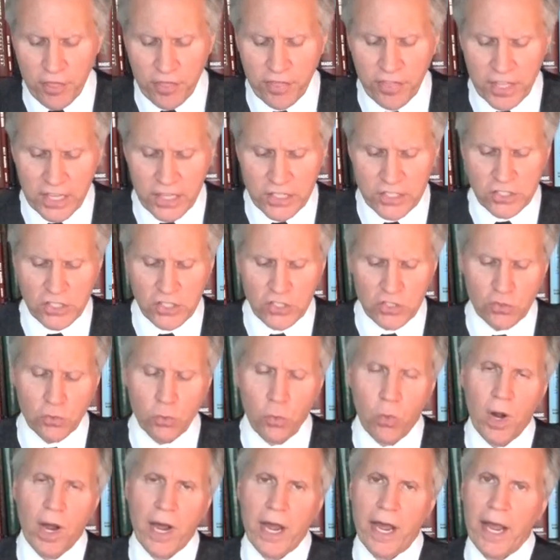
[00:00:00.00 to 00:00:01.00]
This is
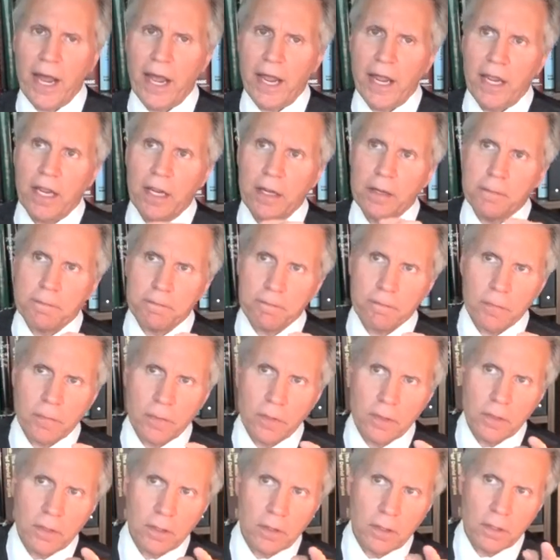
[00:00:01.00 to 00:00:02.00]
why
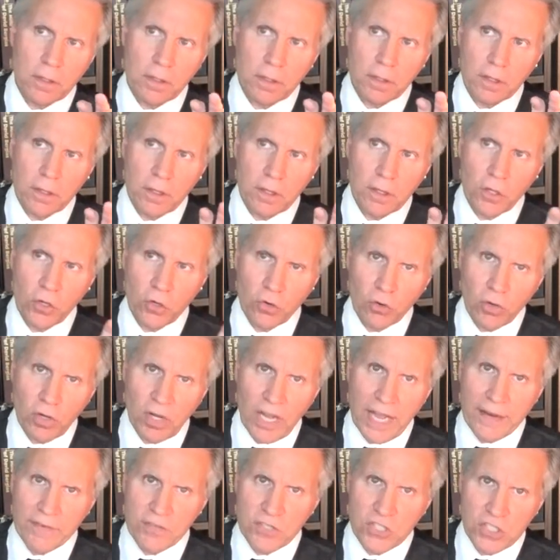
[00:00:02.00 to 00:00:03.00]
your
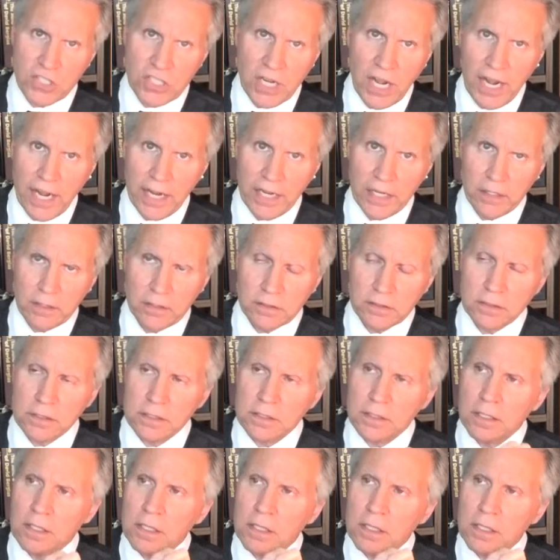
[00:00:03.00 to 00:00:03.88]
lifestyle